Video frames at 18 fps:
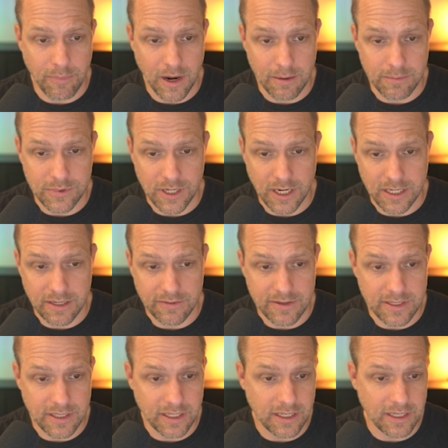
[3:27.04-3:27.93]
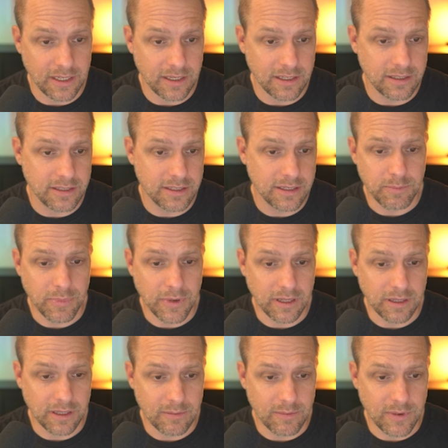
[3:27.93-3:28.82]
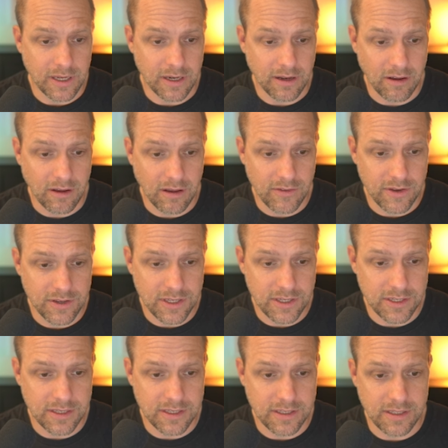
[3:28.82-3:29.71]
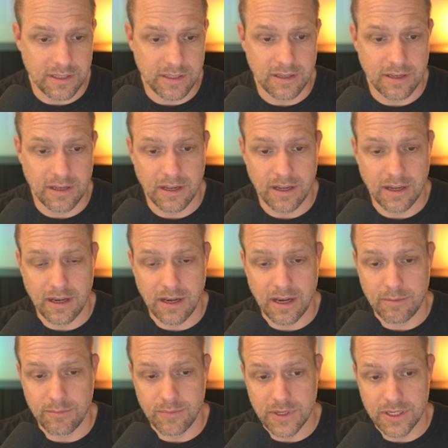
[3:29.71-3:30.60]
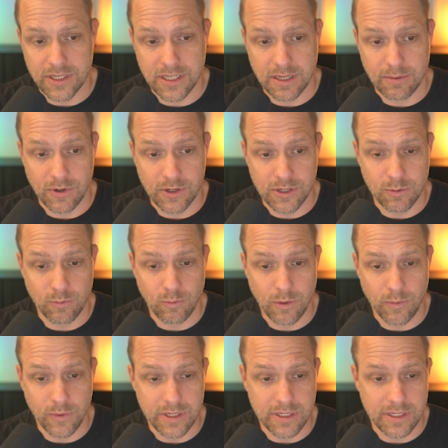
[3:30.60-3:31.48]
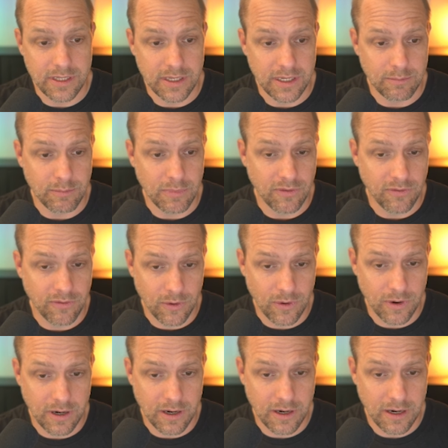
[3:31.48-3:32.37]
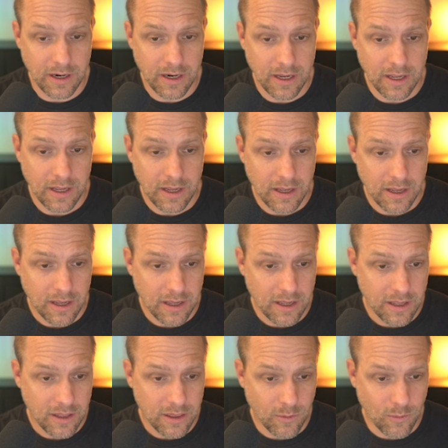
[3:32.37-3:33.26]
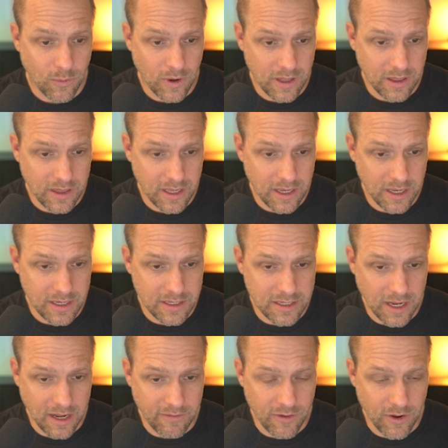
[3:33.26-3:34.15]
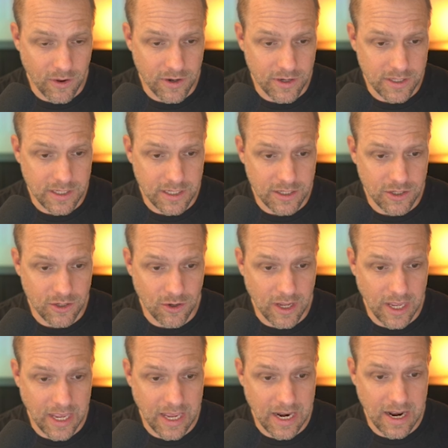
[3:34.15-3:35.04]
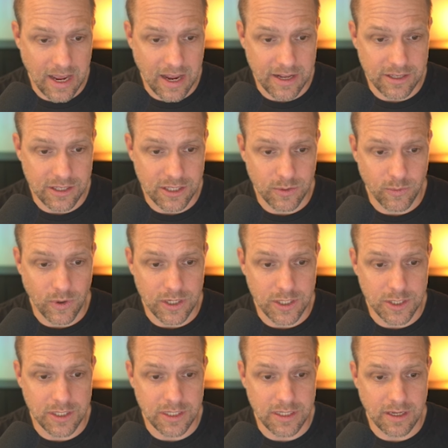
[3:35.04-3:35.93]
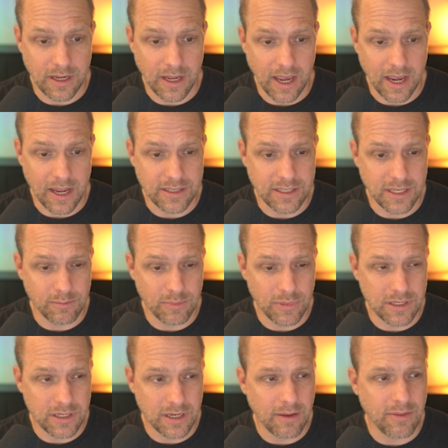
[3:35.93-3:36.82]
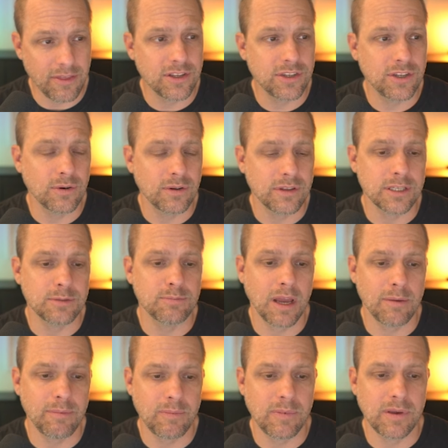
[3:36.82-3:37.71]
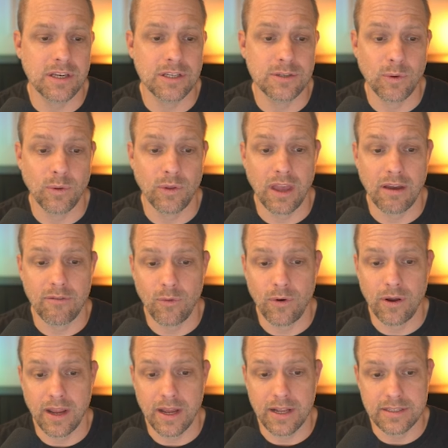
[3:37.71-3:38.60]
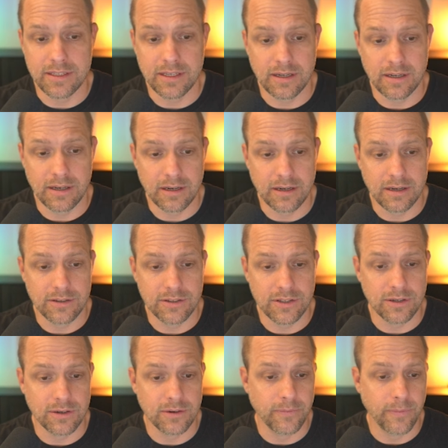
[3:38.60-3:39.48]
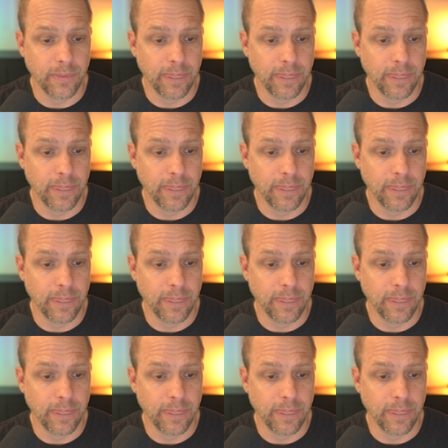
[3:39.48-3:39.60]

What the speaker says: objective is leads, spending limit. All this is similar to what we've seen before. The one thing is I've noticed is you cannot switch to ad set budget. This might be because we only have one ad set in here. So